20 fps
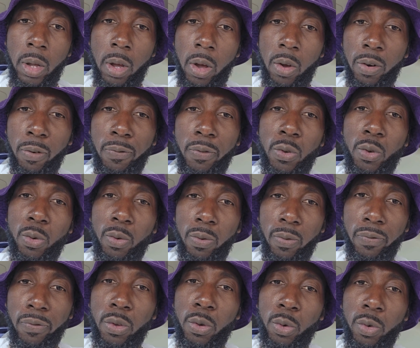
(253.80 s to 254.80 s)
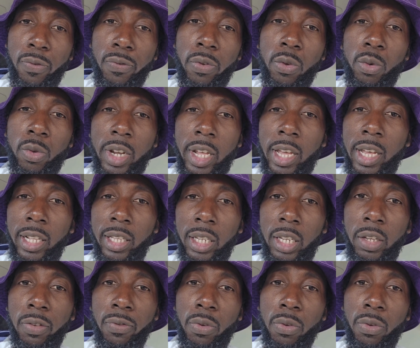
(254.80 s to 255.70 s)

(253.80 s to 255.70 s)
on a few deities,